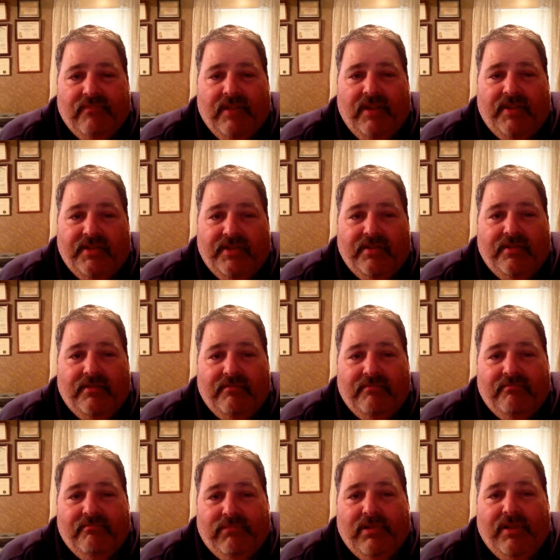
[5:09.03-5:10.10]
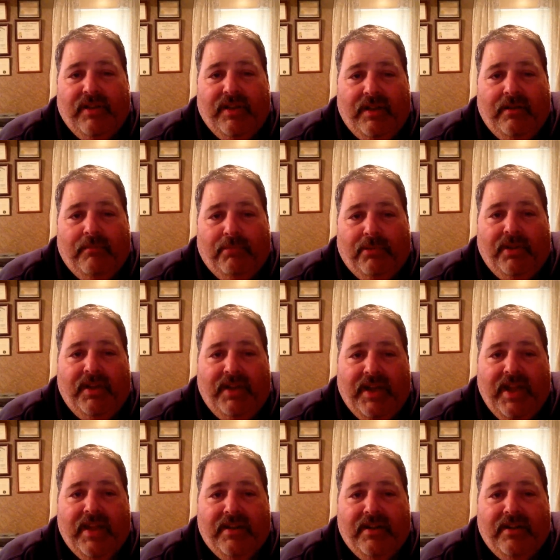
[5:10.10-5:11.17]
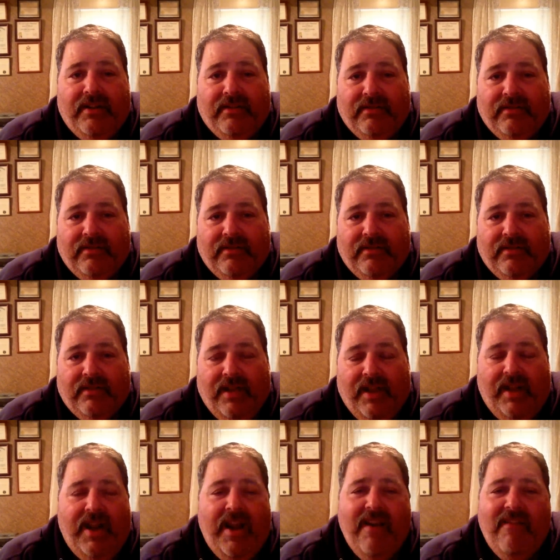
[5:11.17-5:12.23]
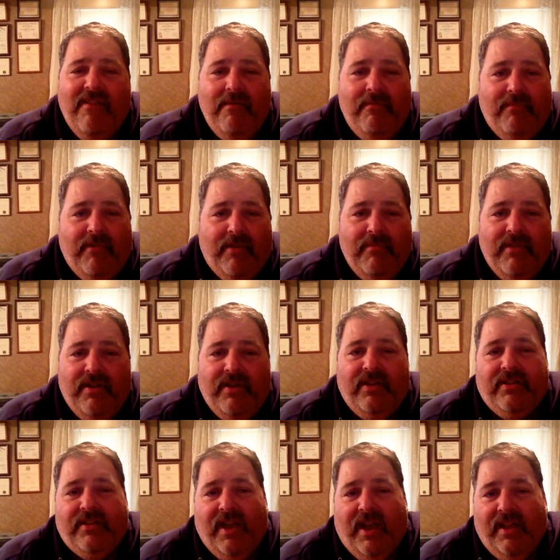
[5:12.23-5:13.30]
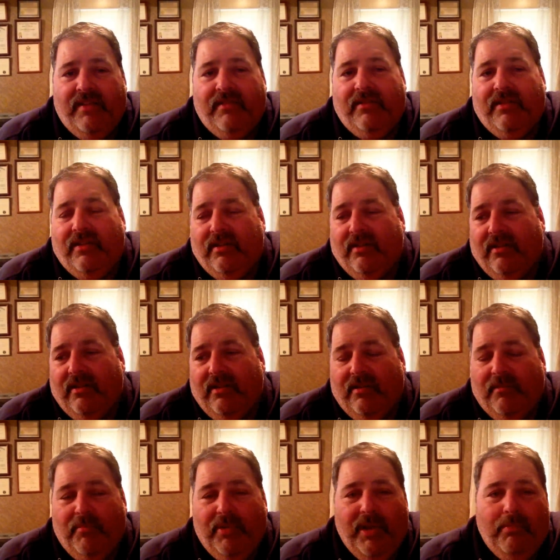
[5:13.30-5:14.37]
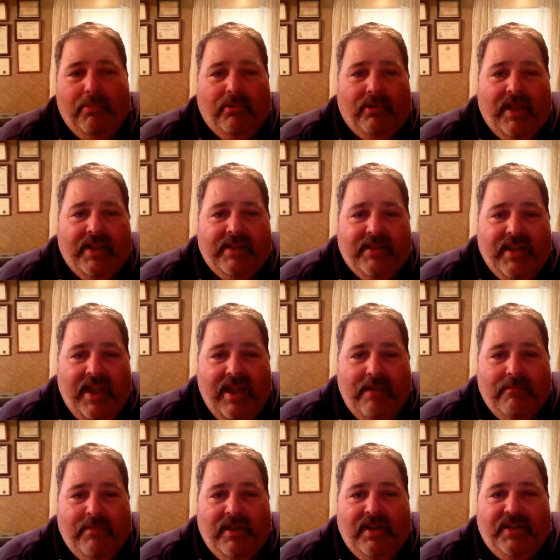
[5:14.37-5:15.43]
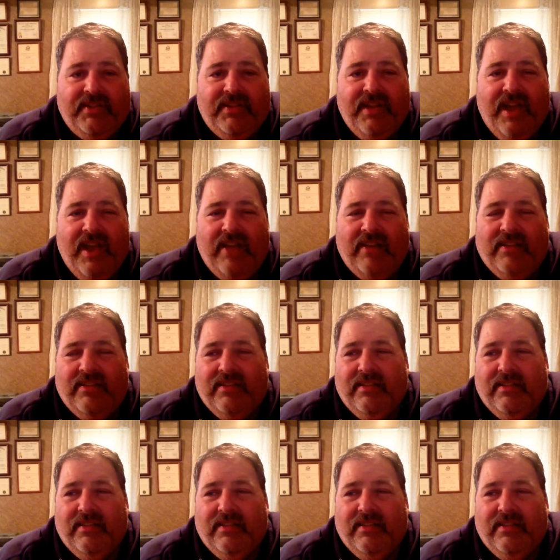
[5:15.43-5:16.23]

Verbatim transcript: that's plenty, plenty down there. And every community's got people like that, but it's not,